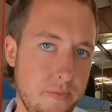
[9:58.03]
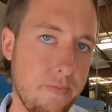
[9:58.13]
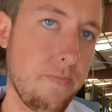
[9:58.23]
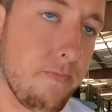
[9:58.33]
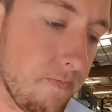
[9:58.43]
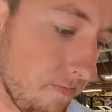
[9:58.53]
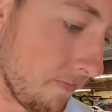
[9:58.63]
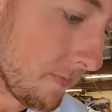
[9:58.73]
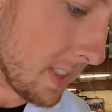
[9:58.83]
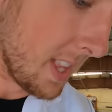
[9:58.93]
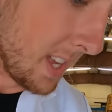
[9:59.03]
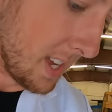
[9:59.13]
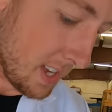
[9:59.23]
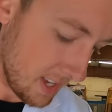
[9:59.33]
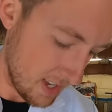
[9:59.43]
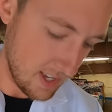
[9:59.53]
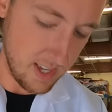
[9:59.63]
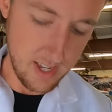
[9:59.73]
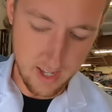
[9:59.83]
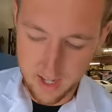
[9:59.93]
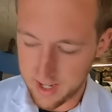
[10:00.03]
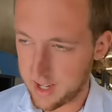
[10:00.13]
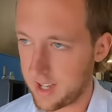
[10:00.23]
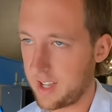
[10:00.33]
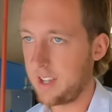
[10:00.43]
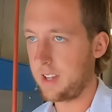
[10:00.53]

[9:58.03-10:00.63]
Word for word: go rip James's whole vest on.